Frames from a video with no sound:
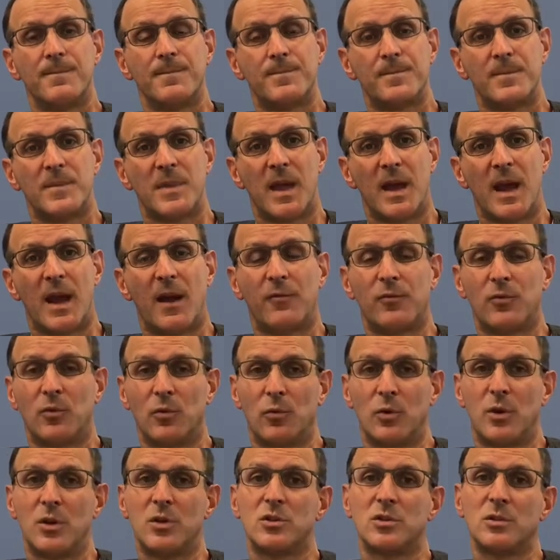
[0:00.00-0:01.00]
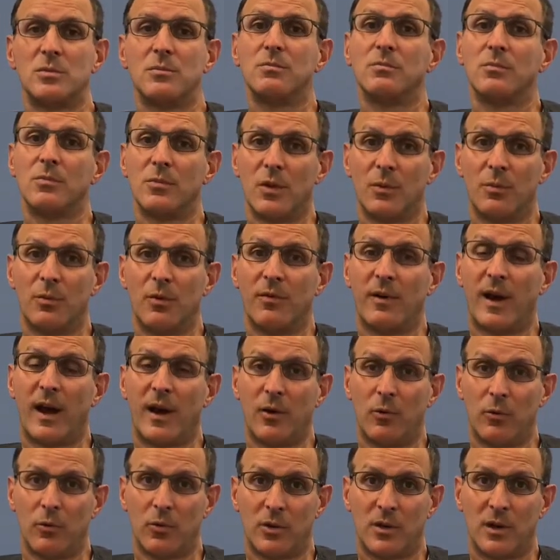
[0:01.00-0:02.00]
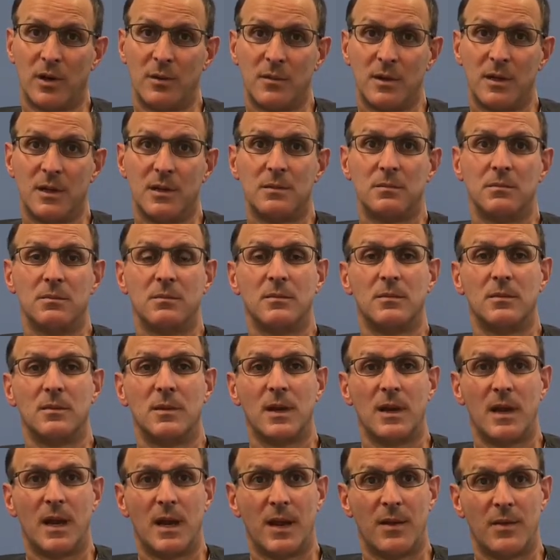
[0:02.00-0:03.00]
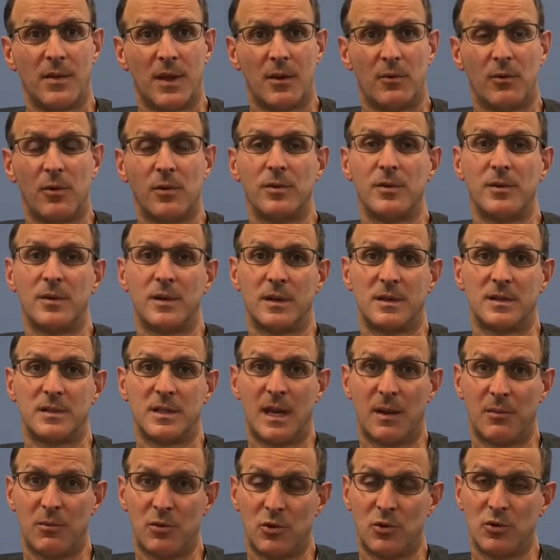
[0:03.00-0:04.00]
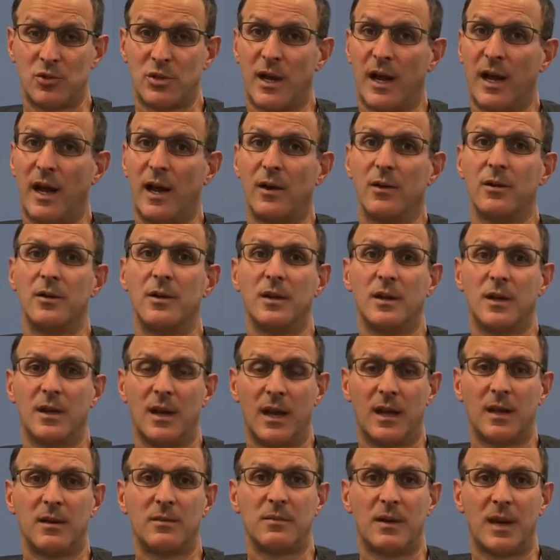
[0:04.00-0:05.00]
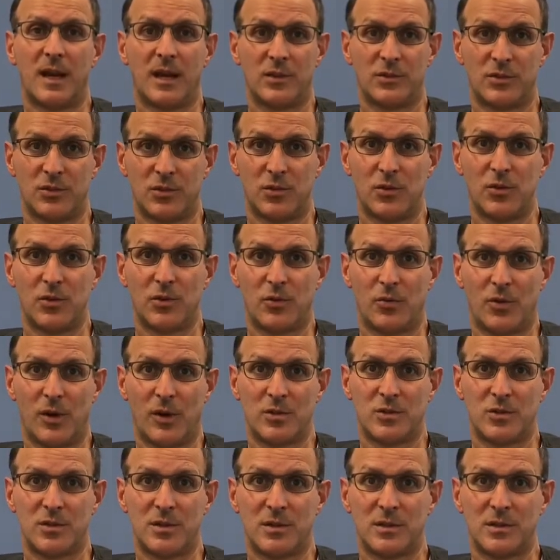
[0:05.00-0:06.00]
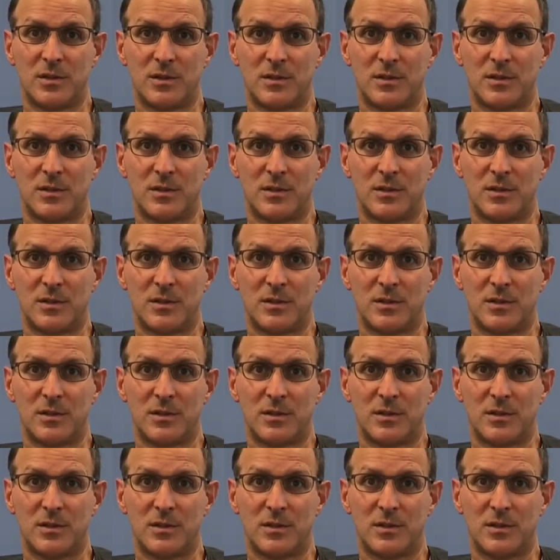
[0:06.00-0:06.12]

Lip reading: after which the provider will come in and they will examine your child and answer your questions.